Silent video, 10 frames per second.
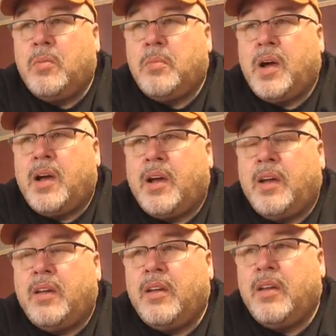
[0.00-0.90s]

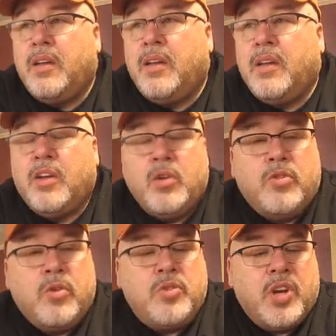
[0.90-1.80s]
my
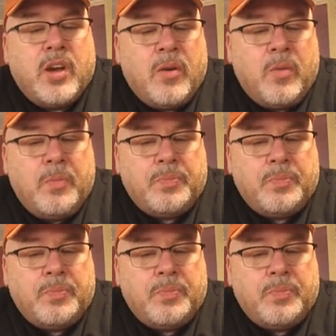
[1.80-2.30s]
YouTube channel.